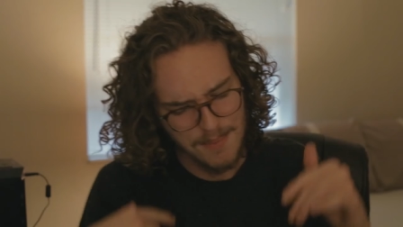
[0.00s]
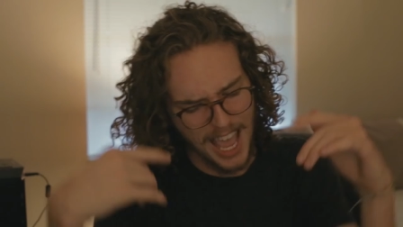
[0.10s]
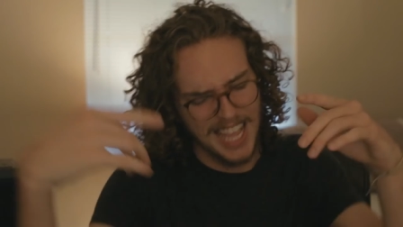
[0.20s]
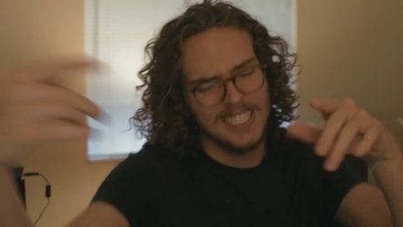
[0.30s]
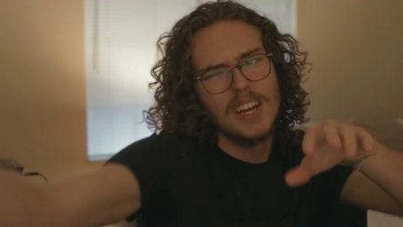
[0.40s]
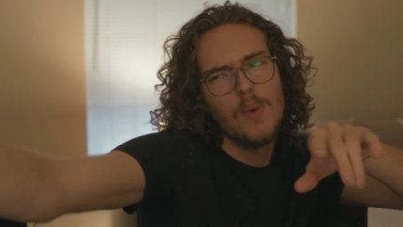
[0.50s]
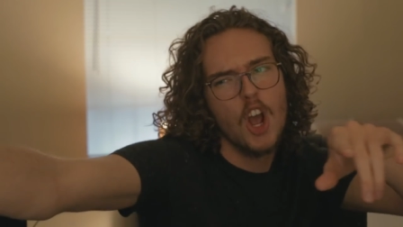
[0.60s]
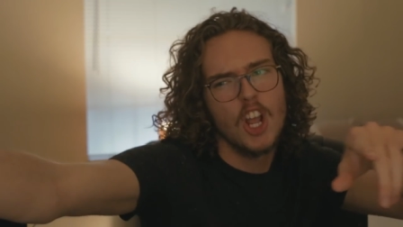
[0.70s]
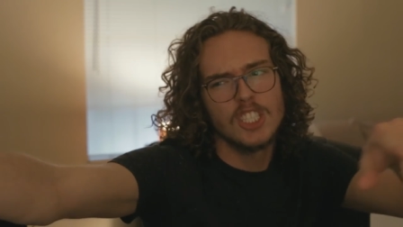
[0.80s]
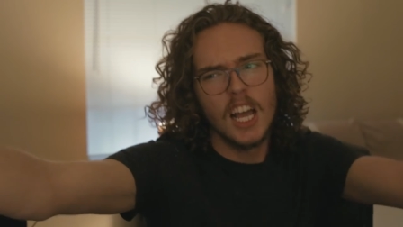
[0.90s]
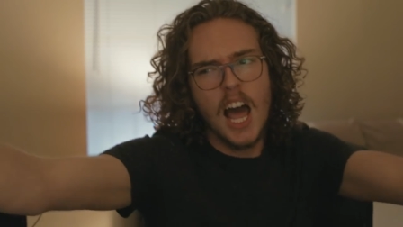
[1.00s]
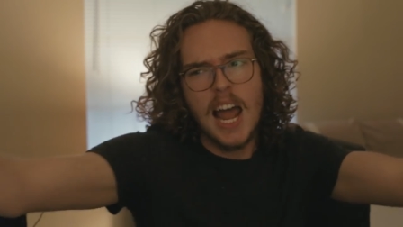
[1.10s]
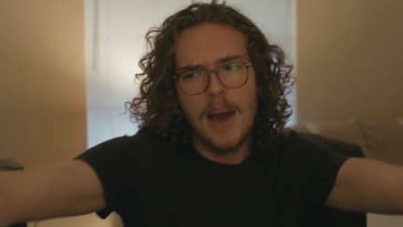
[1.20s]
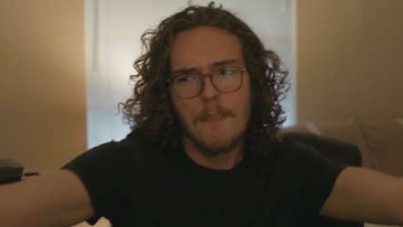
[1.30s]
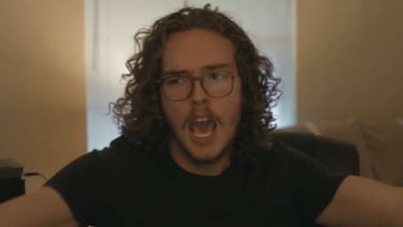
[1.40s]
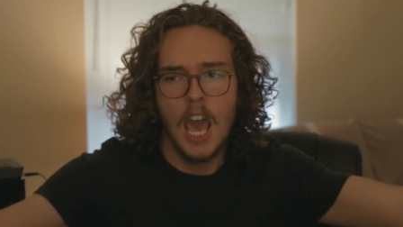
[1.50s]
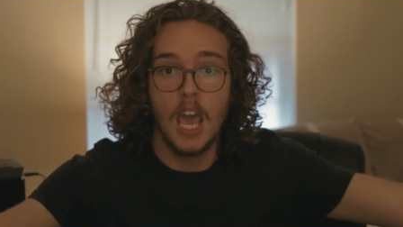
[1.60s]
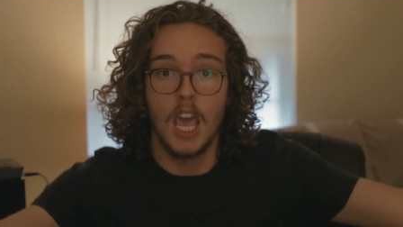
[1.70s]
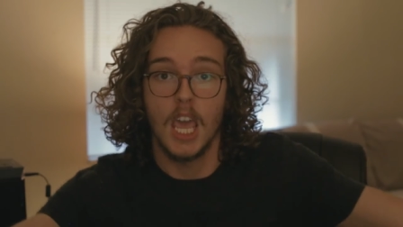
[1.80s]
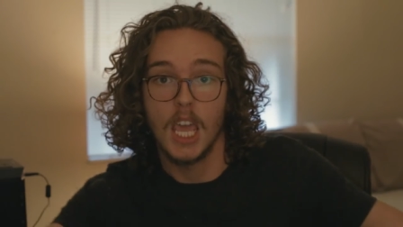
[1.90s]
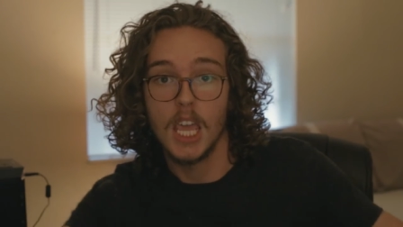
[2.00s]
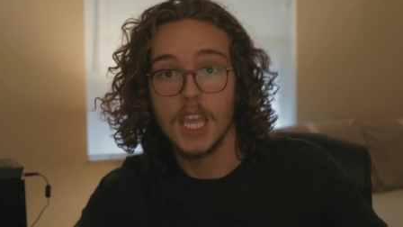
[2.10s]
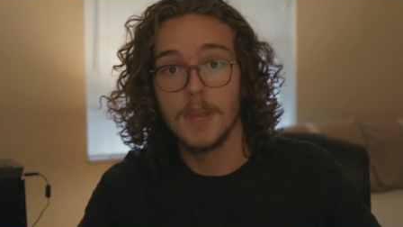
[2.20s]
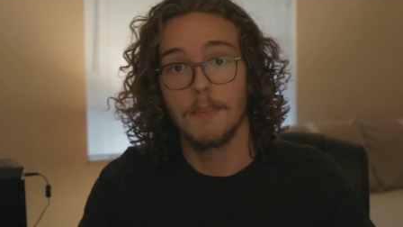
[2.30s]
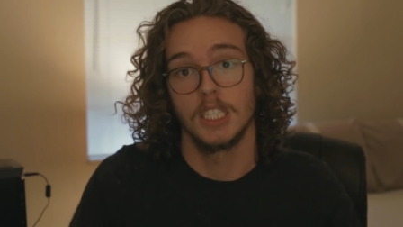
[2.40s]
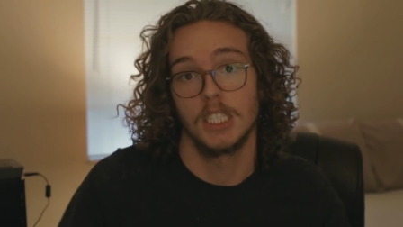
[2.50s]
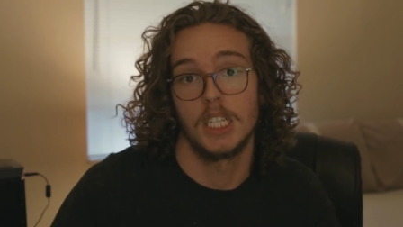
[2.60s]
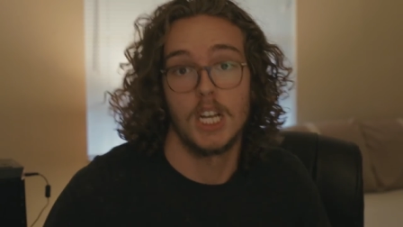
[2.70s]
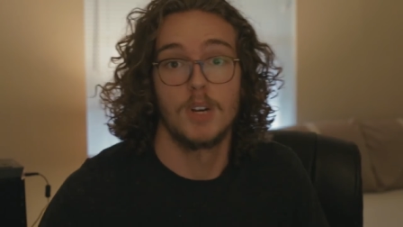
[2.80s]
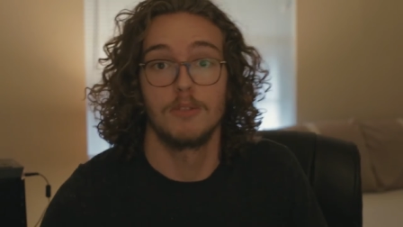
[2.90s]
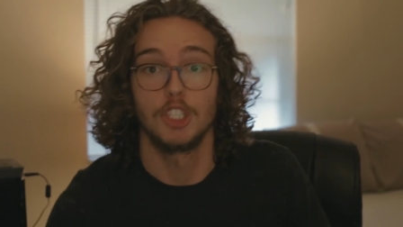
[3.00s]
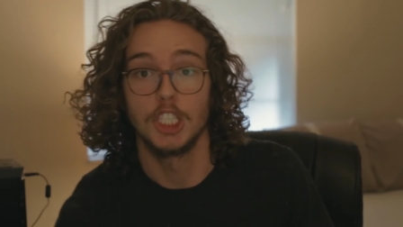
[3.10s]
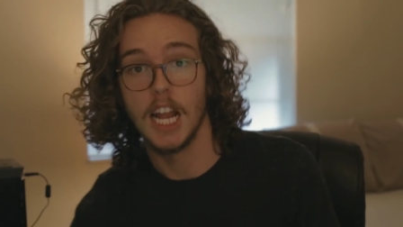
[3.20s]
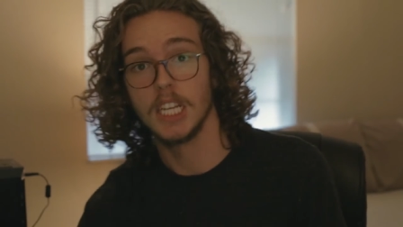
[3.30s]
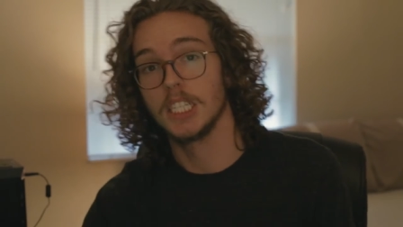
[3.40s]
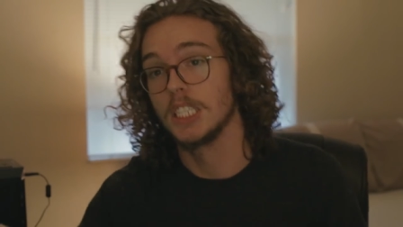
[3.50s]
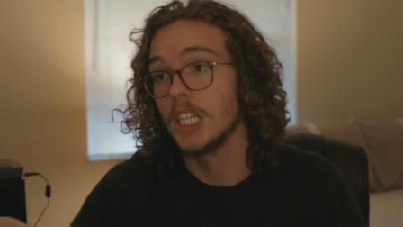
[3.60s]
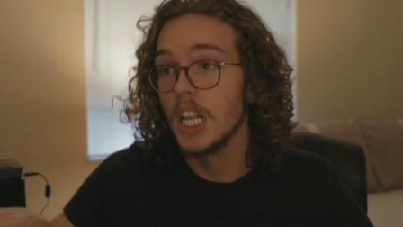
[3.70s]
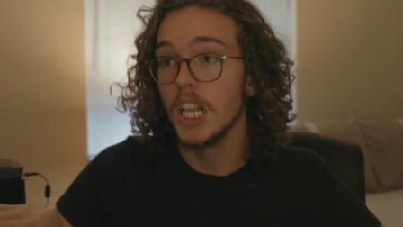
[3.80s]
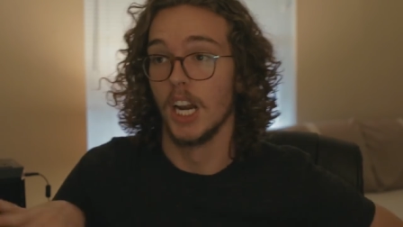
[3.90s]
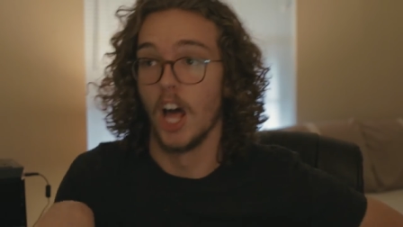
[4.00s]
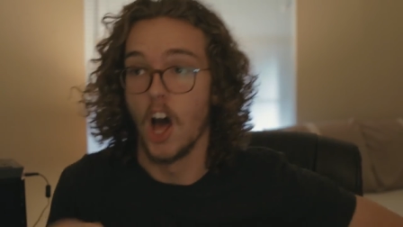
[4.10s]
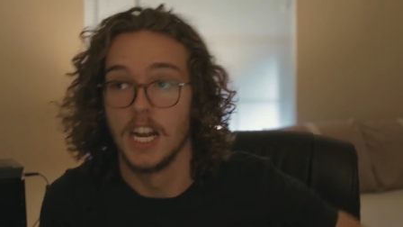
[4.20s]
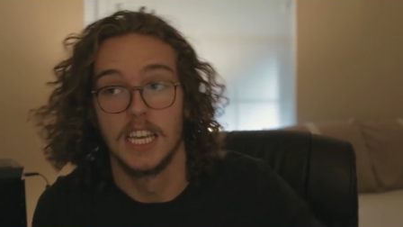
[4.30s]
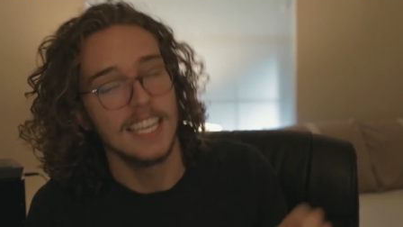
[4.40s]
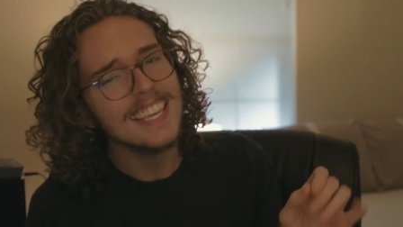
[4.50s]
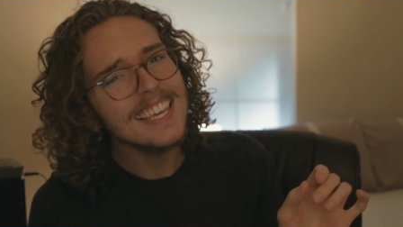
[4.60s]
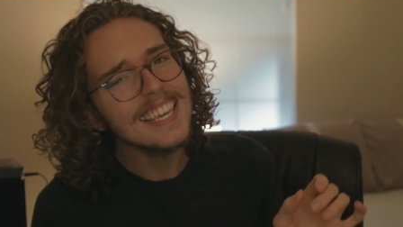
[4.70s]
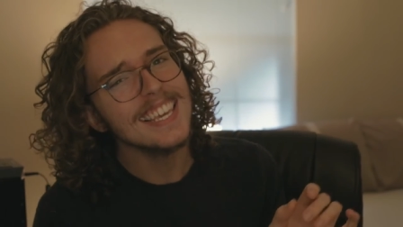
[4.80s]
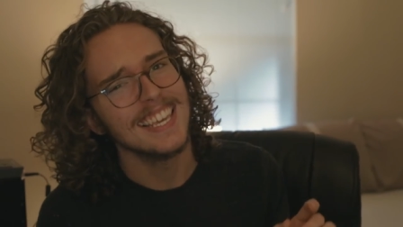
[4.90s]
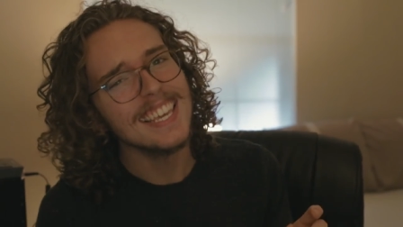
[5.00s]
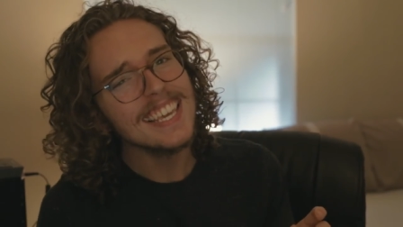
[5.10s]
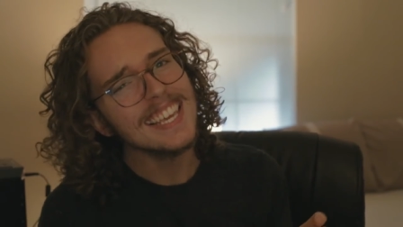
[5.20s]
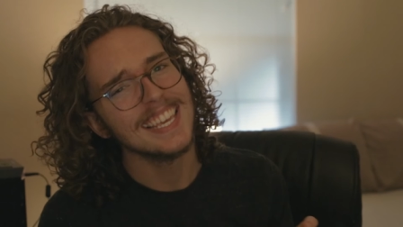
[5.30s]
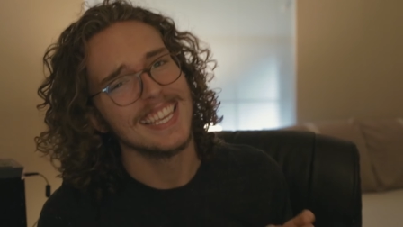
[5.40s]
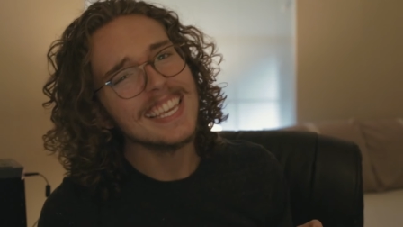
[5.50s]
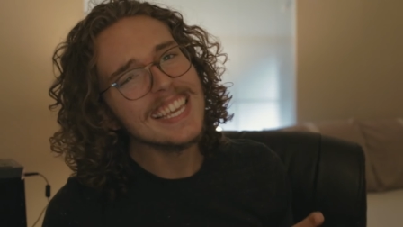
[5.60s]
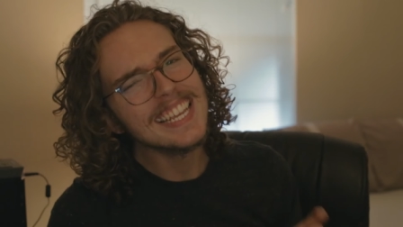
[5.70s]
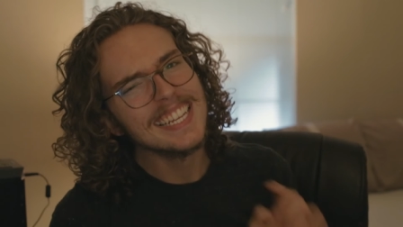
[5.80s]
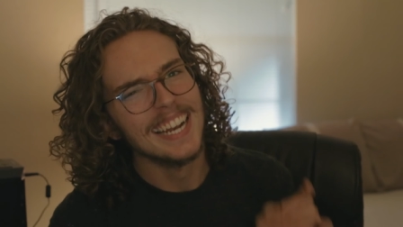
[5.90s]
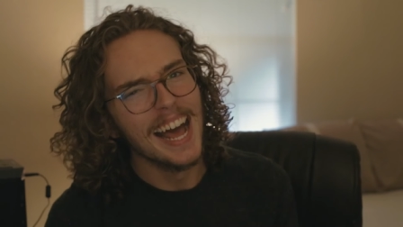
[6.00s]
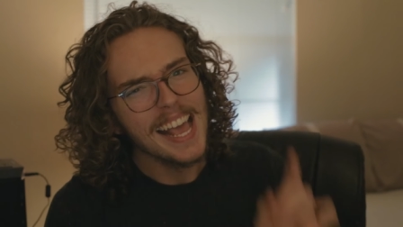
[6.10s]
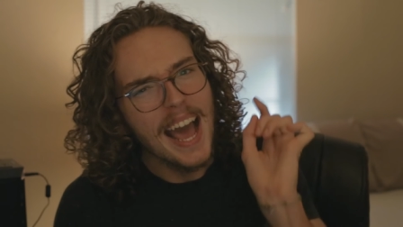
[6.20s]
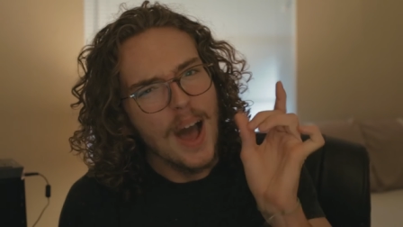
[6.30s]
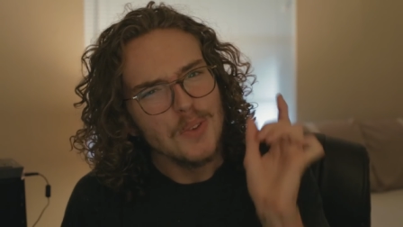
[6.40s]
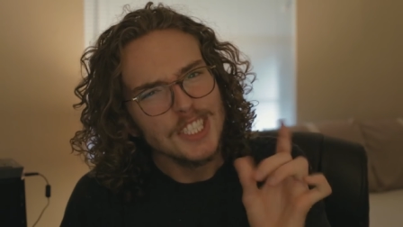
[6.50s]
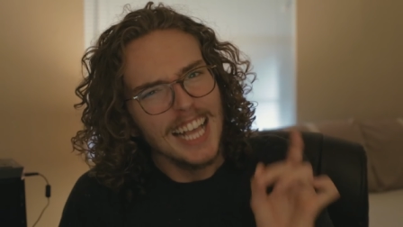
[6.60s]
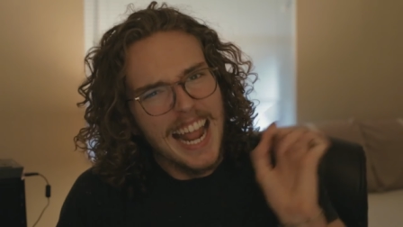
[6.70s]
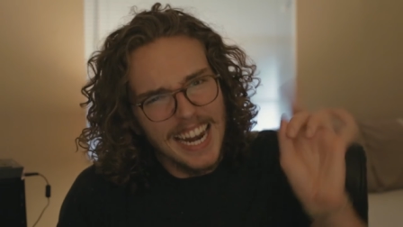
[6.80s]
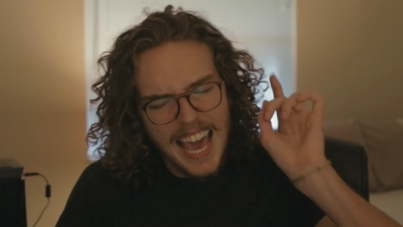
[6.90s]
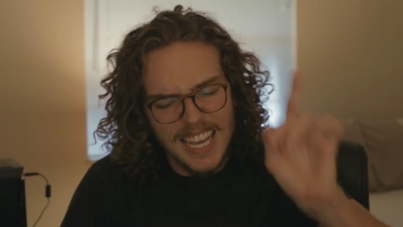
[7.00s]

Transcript: mess the works and I'm him. Listen here, push that each and all these.